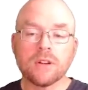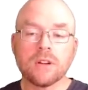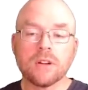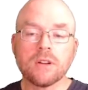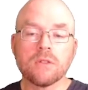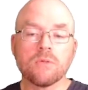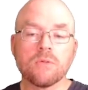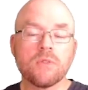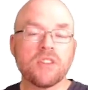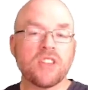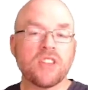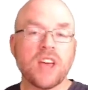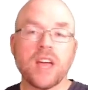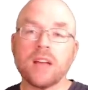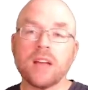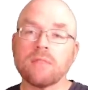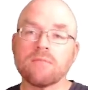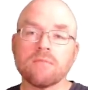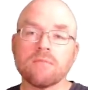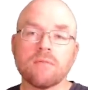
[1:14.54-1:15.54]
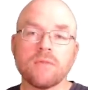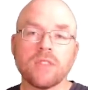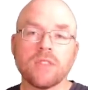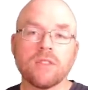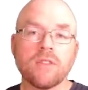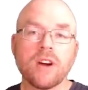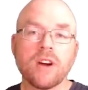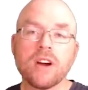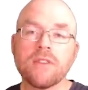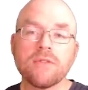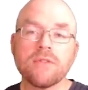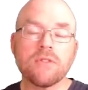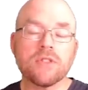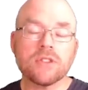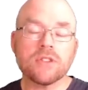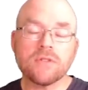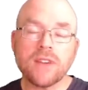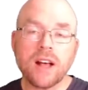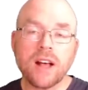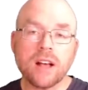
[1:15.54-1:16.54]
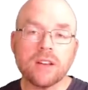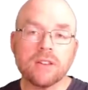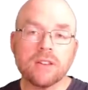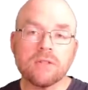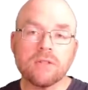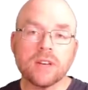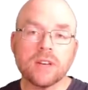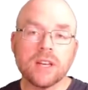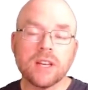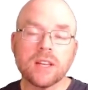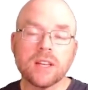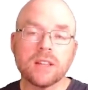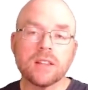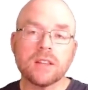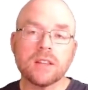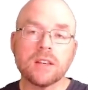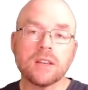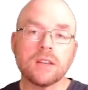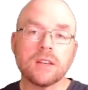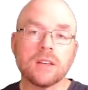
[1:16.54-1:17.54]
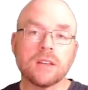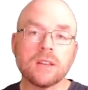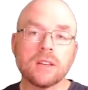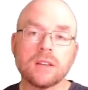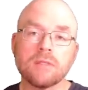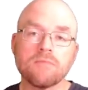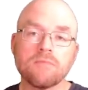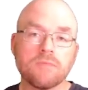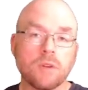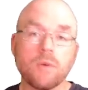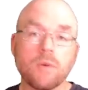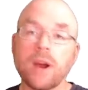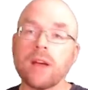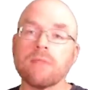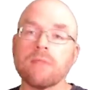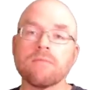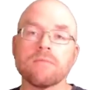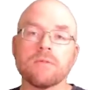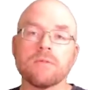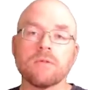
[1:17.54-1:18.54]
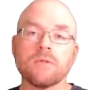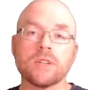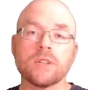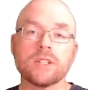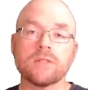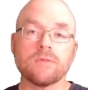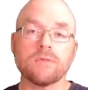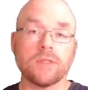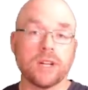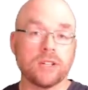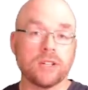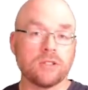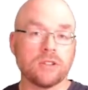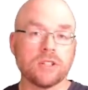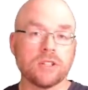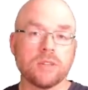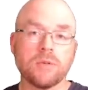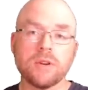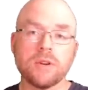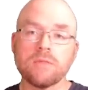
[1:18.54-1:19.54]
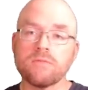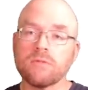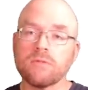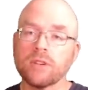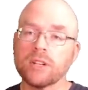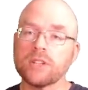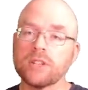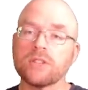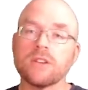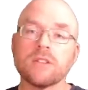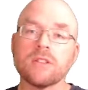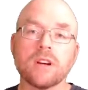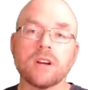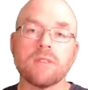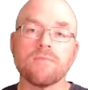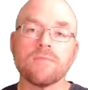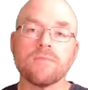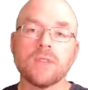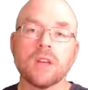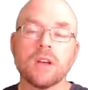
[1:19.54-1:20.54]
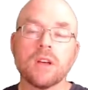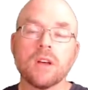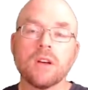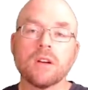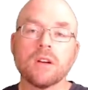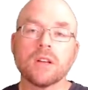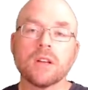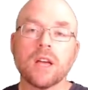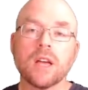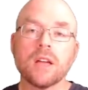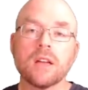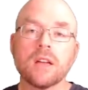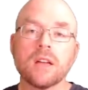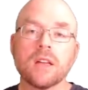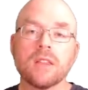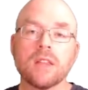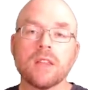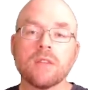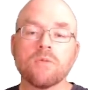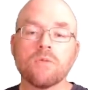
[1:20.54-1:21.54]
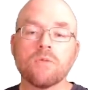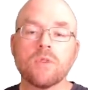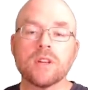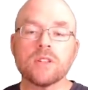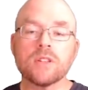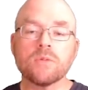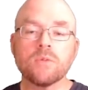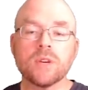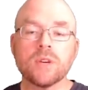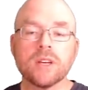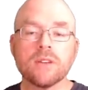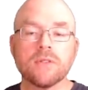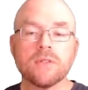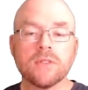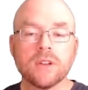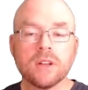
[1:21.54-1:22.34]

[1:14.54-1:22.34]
with 8, the very first value in the array. We, just, we got to start somewhere. We're going to start there. Okay, and then once we've